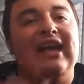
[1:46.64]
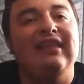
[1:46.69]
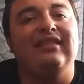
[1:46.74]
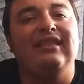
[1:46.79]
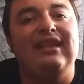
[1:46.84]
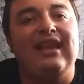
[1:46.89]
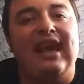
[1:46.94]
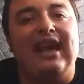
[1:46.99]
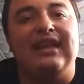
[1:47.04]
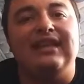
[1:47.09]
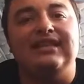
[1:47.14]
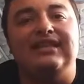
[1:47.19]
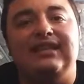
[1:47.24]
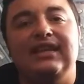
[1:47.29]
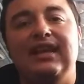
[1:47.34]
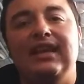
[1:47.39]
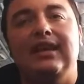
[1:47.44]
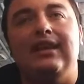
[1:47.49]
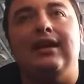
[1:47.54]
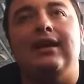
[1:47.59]
the
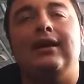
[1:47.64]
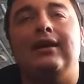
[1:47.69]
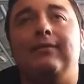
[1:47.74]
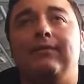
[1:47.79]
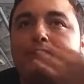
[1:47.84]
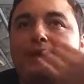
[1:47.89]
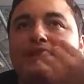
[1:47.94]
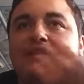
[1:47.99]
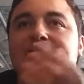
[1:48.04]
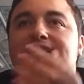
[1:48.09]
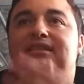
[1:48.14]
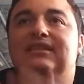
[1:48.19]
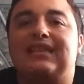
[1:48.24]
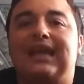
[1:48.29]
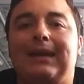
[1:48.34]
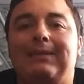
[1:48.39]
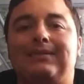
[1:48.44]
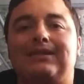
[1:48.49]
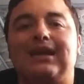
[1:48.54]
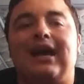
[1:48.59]
idea, but at the
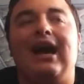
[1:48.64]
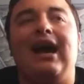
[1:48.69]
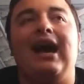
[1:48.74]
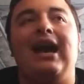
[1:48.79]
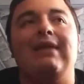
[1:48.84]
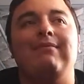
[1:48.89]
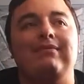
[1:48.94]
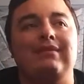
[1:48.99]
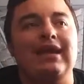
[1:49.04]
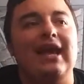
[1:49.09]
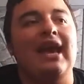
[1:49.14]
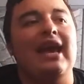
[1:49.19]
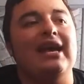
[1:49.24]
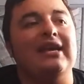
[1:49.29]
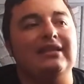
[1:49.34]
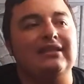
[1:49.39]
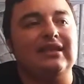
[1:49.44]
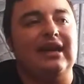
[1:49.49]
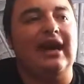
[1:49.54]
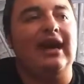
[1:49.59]
same time,
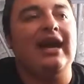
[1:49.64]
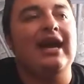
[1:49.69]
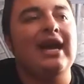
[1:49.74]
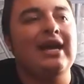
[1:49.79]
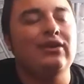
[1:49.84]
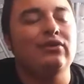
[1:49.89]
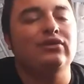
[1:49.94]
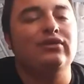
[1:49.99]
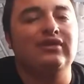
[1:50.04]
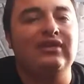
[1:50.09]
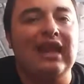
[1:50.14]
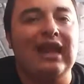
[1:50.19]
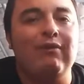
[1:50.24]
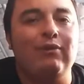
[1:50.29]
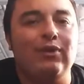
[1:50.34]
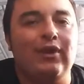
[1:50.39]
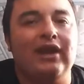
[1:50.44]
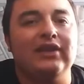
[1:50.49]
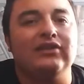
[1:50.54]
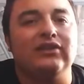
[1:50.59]
yes, I understand
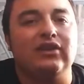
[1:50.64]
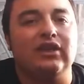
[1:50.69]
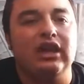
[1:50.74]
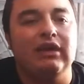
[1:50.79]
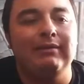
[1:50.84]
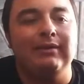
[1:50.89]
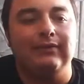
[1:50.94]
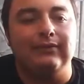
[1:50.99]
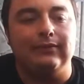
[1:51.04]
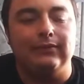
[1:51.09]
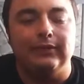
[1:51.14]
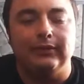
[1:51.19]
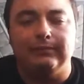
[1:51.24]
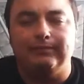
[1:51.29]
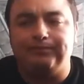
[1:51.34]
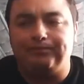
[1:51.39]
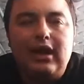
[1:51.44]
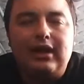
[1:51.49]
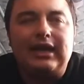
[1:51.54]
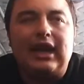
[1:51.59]
where you guys are coming
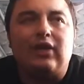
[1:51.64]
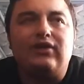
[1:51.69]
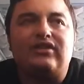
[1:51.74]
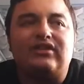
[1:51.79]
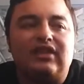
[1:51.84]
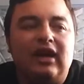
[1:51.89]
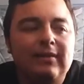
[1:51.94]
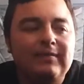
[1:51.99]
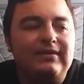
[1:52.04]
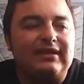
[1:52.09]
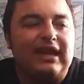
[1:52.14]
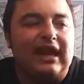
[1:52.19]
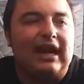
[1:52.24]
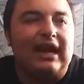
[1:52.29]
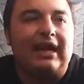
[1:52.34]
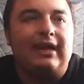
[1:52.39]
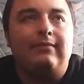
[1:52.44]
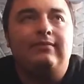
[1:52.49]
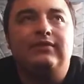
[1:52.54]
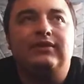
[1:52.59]
from. Now,
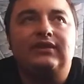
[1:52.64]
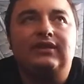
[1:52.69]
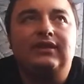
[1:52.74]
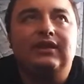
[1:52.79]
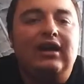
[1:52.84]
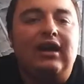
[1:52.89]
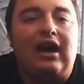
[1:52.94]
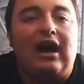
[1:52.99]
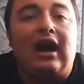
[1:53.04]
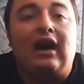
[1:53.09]
sometimes...